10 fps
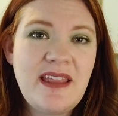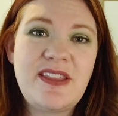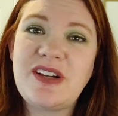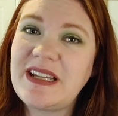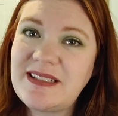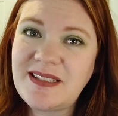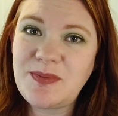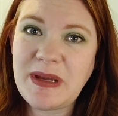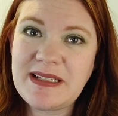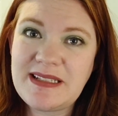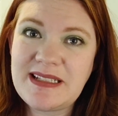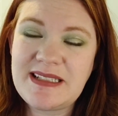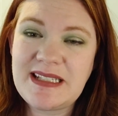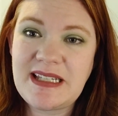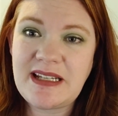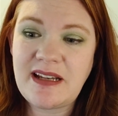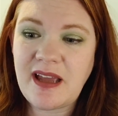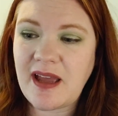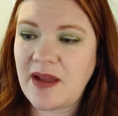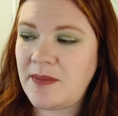There is a spicy scene
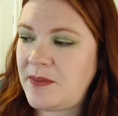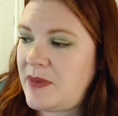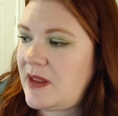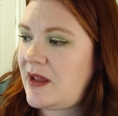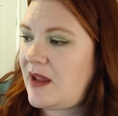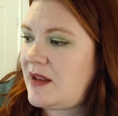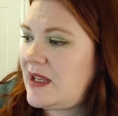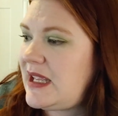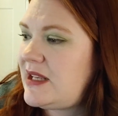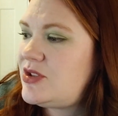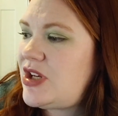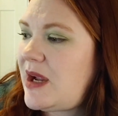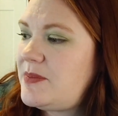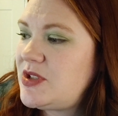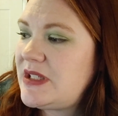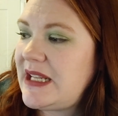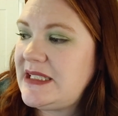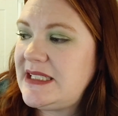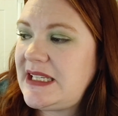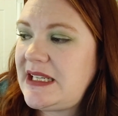in chapter
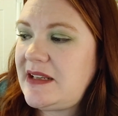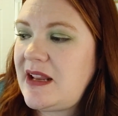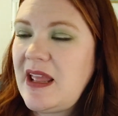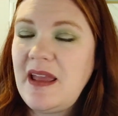19.